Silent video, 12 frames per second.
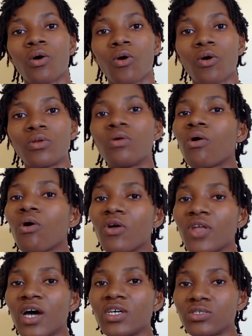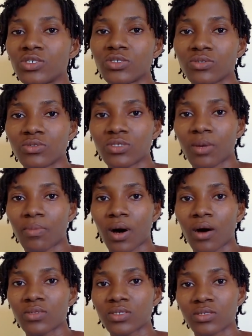on other issues
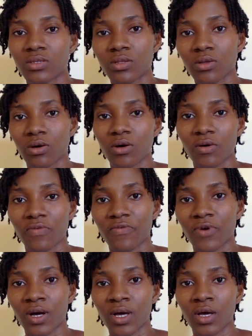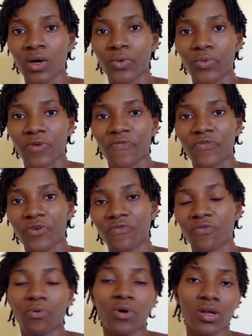about the love we feel
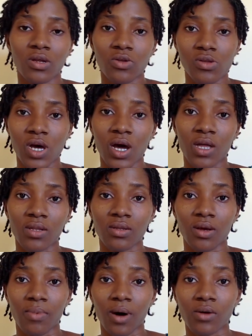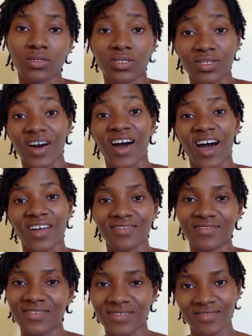for one another and about the
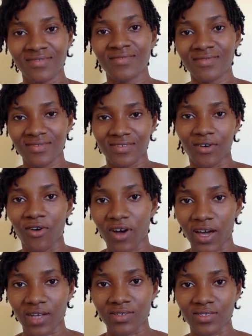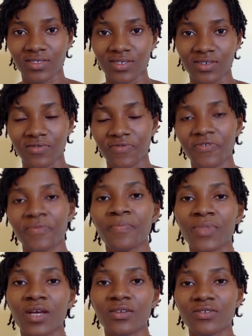heart, the organ itself.
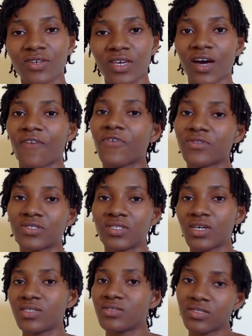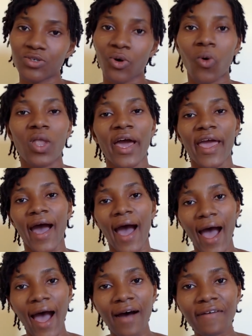So yeah, for today, this is all I
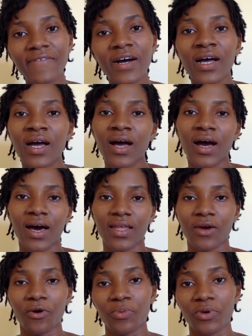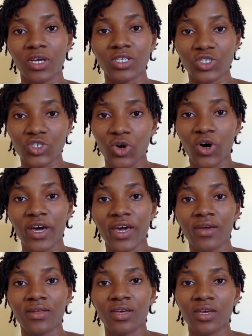have, and I hope you
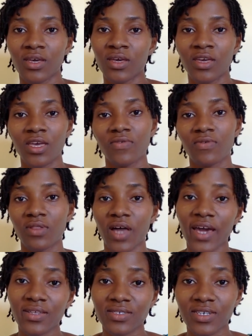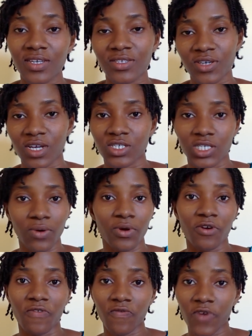enjoyed. If you liked it, you can share with
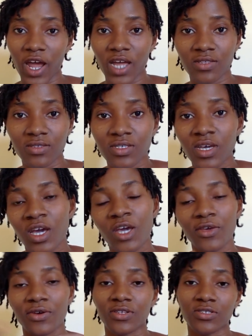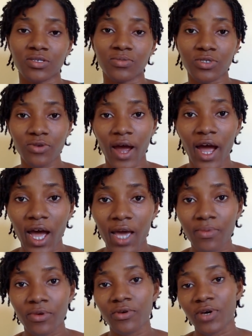your friends, you can
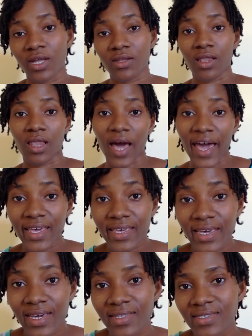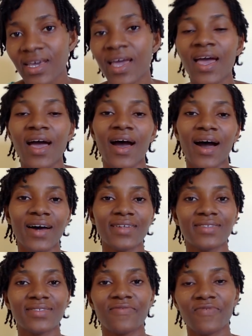subscribe, you can like it.
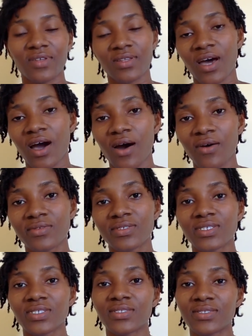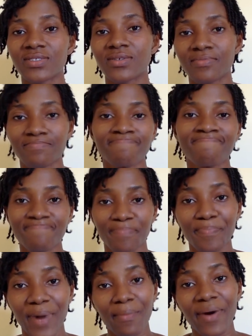And for now, it's
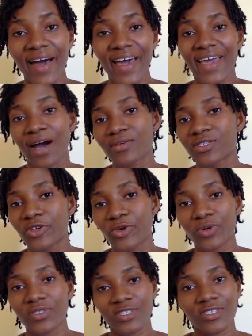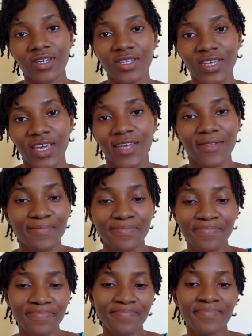bye bye. I'll see you on Sunday.
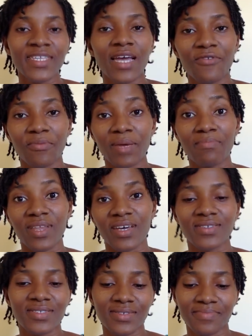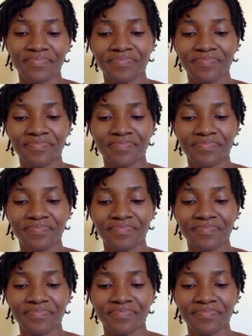Remain blessed.